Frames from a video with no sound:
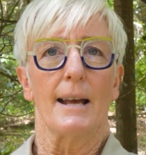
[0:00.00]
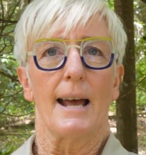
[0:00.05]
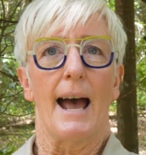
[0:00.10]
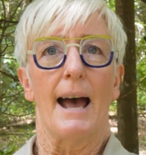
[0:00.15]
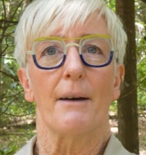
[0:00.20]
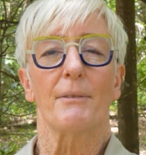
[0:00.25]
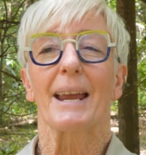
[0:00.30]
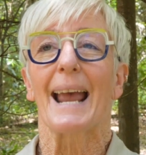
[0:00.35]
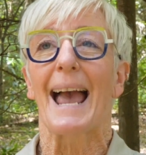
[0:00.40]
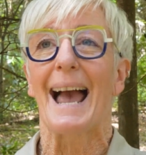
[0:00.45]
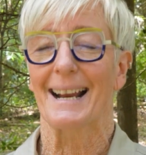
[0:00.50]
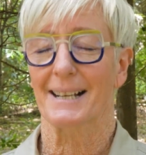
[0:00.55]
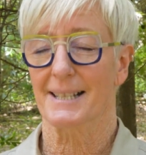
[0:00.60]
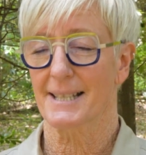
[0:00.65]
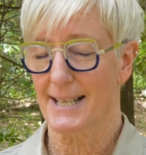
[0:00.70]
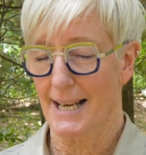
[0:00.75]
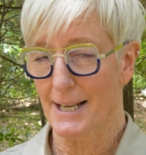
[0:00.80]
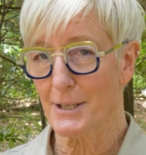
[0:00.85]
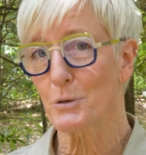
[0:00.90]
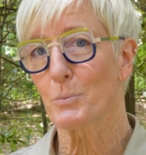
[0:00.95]
Having
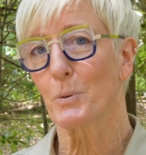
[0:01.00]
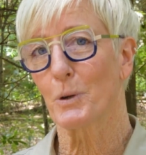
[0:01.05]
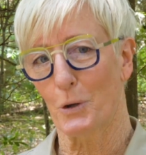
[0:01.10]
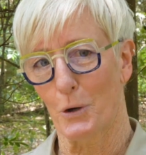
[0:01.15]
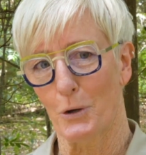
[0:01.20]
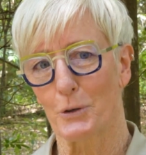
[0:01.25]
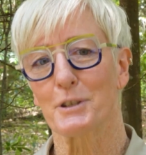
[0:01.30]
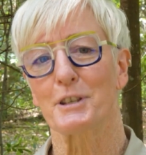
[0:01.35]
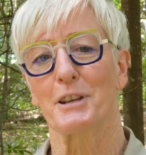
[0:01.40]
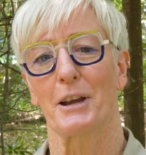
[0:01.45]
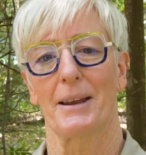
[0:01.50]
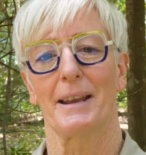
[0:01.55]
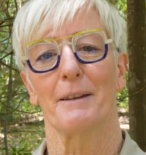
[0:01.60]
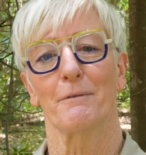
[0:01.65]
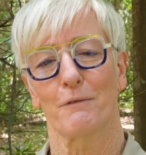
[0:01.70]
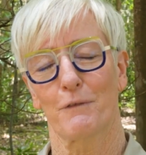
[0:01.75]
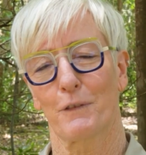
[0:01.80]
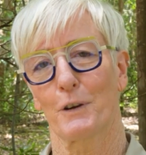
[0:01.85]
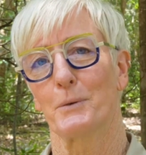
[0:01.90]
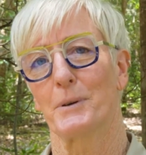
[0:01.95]
access will also
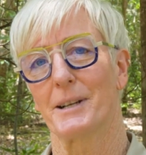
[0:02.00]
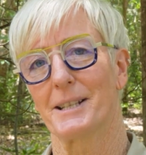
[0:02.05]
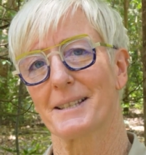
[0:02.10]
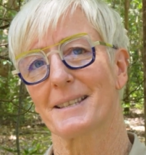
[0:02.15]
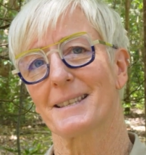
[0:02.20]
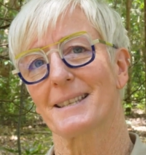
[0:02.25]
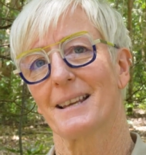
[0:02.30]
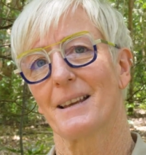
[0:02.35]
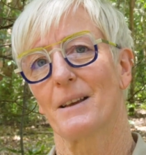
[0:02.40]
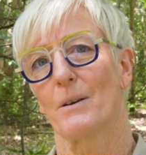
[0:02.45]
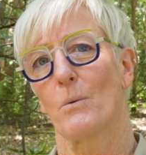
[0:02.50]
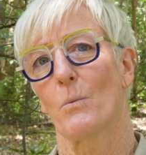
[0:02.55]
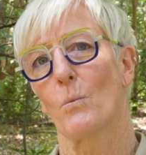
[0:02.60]
influence